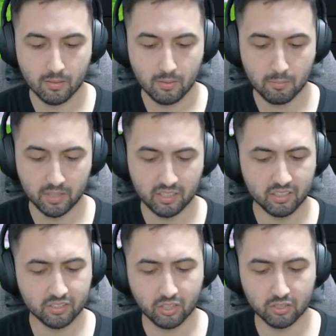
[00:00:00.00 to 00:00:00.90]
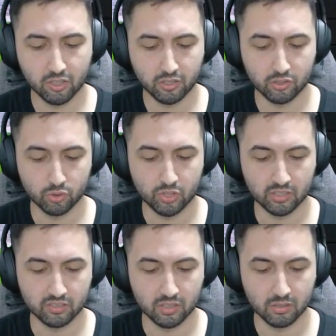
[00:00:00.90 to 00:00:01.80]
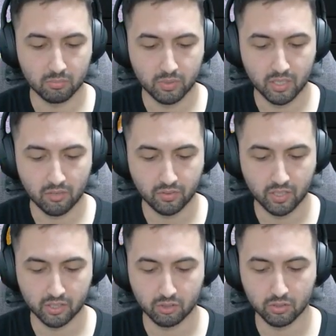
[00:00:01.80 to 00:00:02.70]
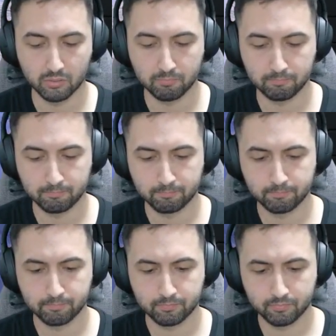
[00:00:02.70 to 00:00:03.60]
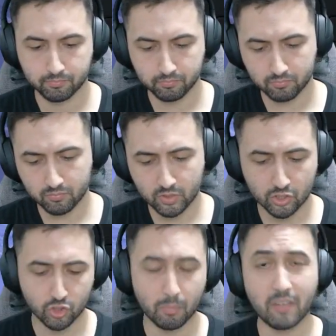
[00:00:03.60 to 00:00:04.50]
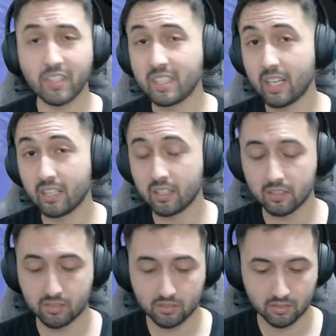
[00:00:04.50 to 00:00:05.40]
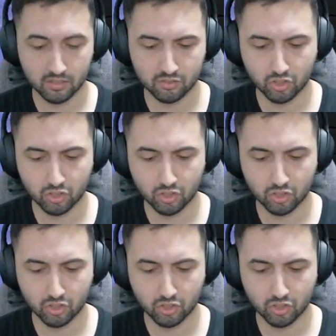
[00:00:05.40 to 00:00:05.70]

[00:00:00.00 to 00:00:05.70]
But here it's hard locking to 60 pretty often actually. So maybe 90s is not a